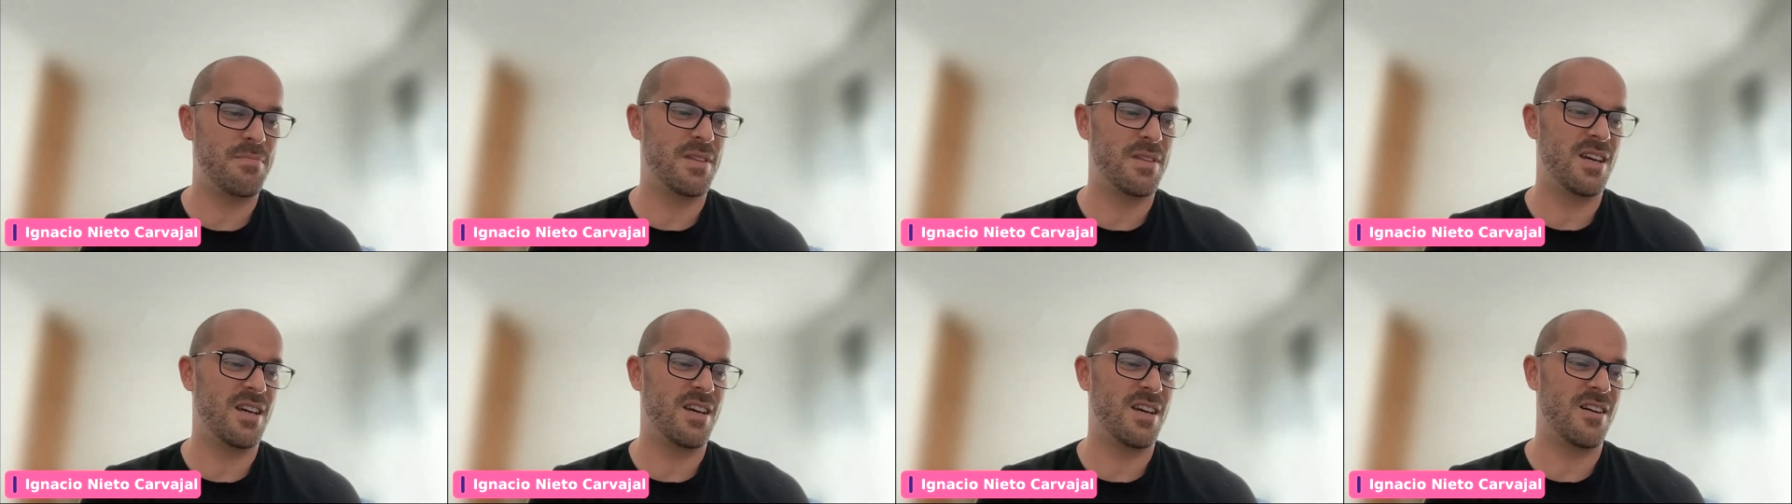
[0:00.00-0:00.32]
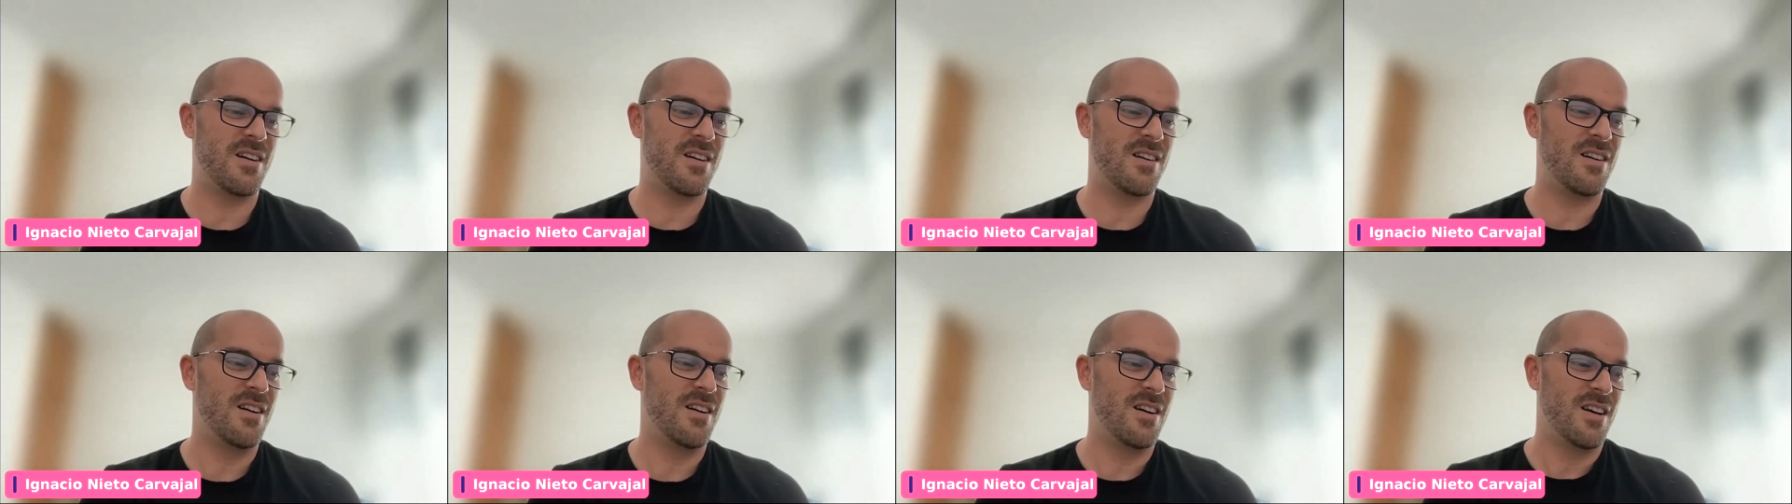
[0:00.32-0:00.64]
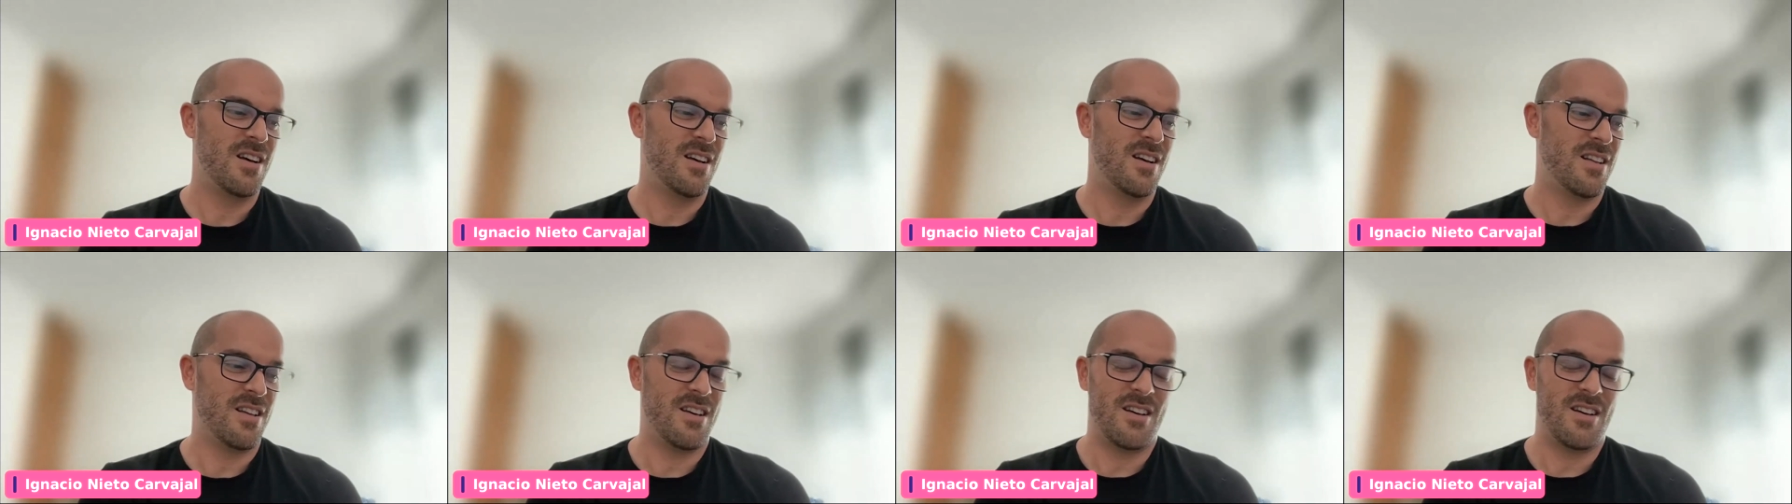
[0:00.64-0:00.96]
They are
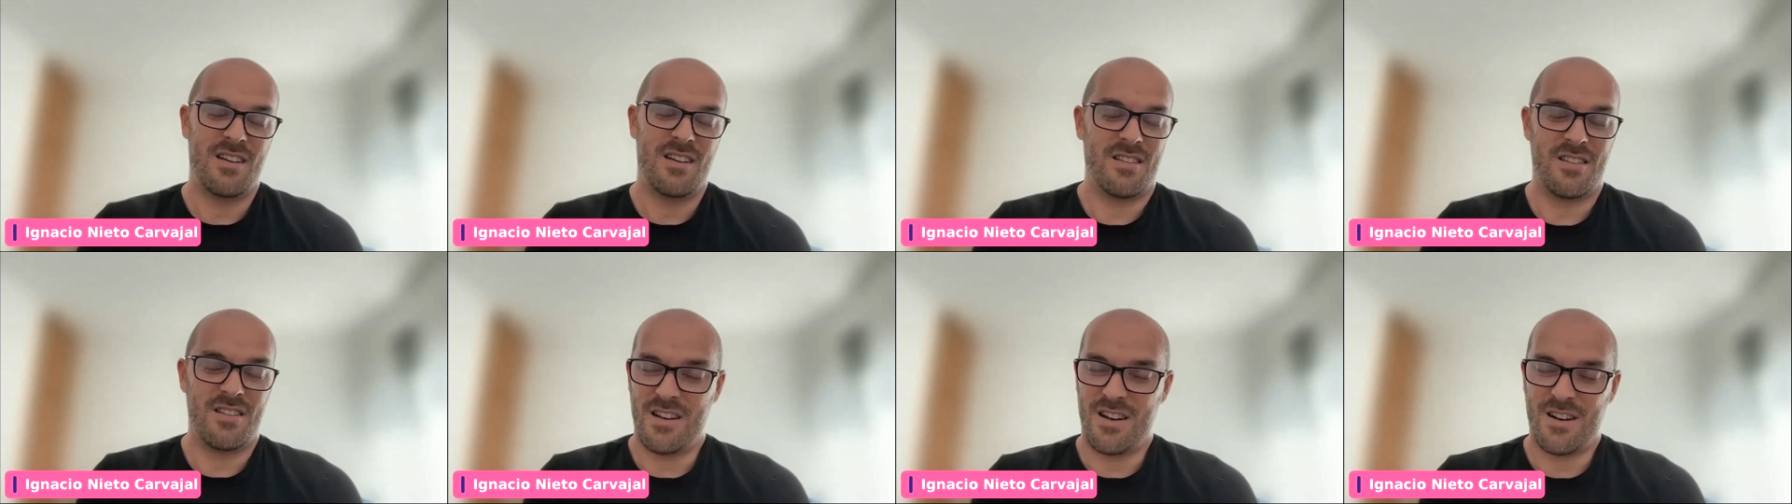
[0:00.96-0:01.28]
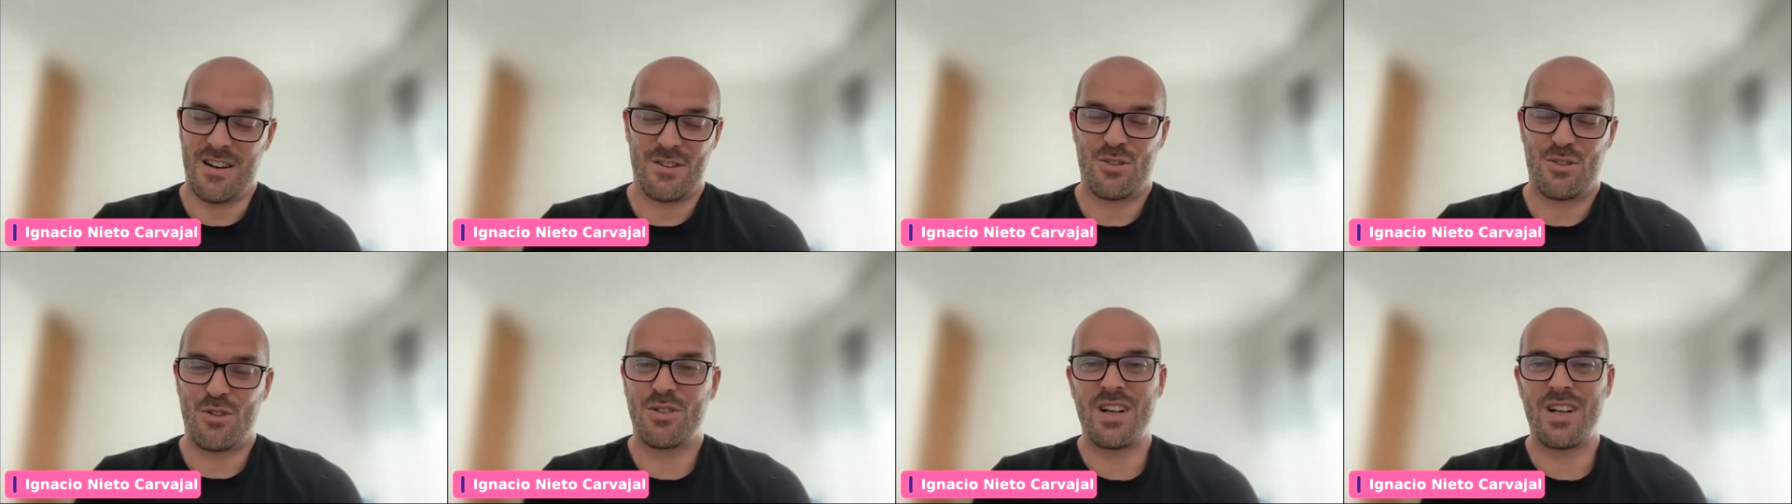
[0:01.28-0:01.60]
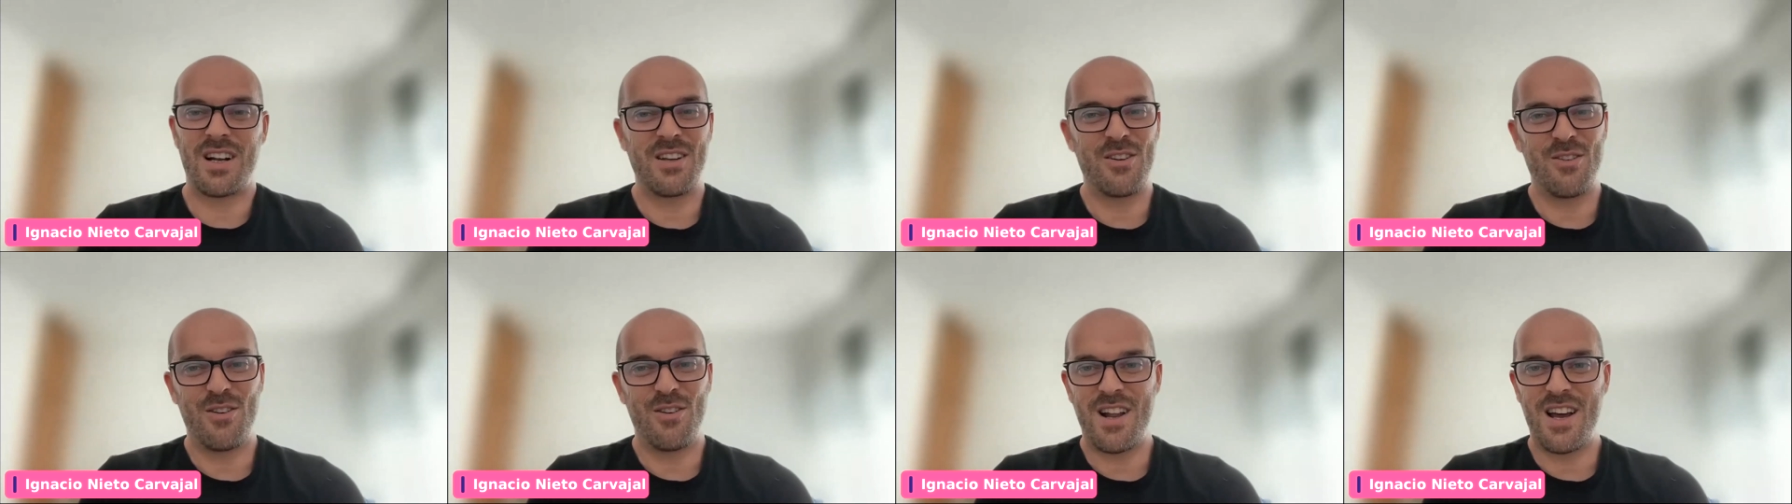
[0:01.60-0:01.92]

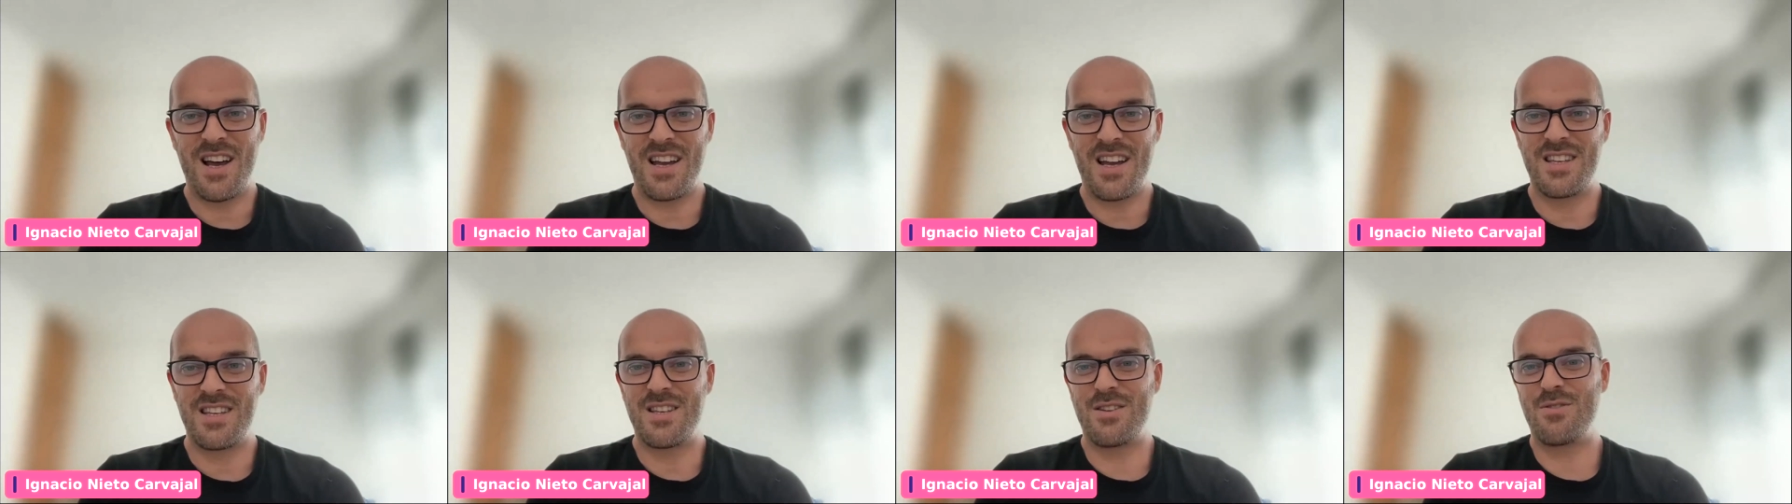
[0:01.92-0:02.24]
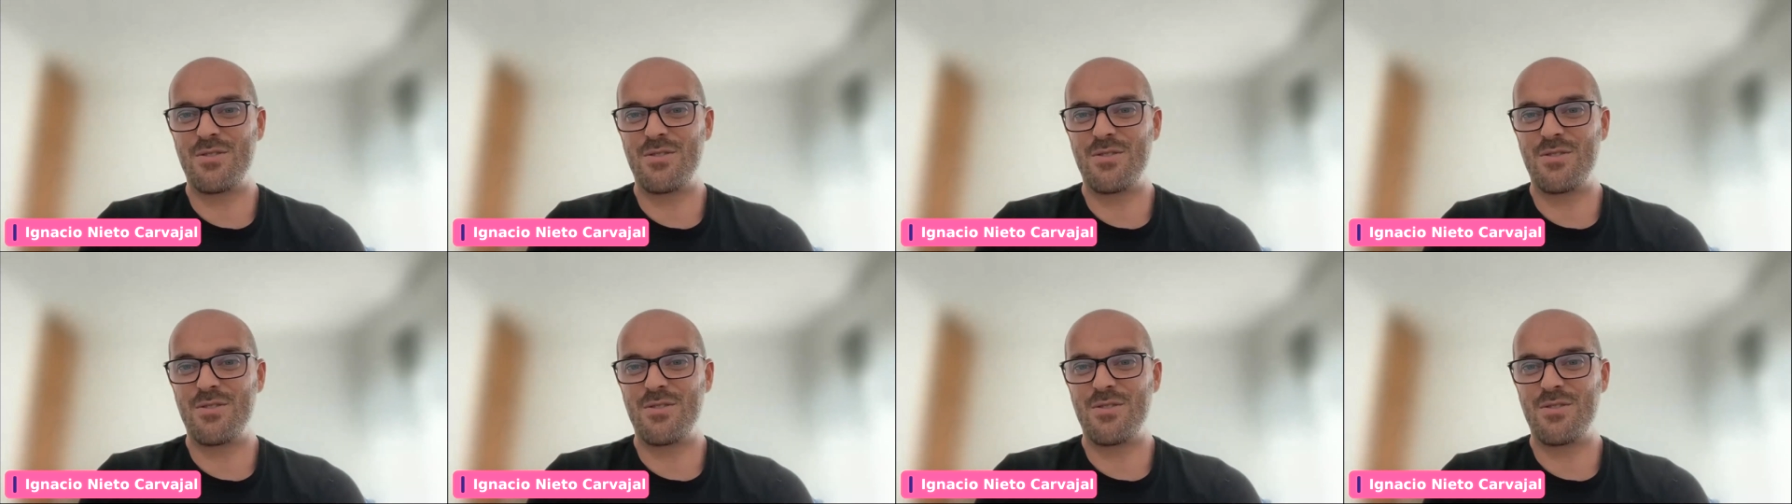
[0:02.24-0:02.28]
totally online.